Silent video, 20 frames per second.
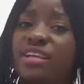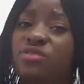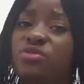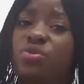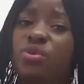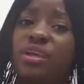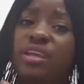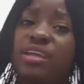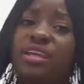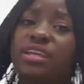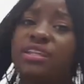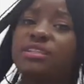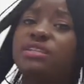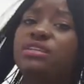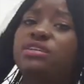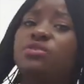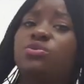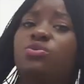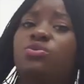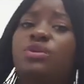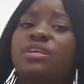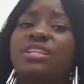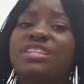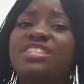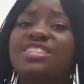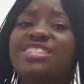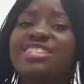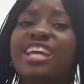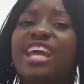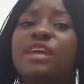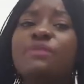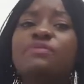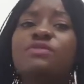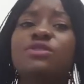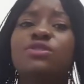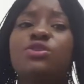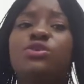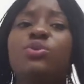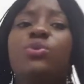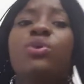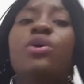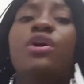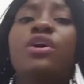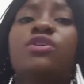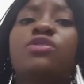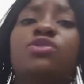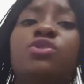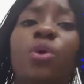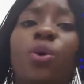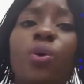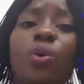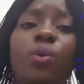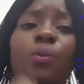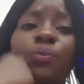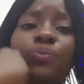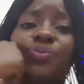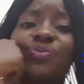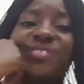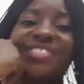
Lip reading: and it shapes you. So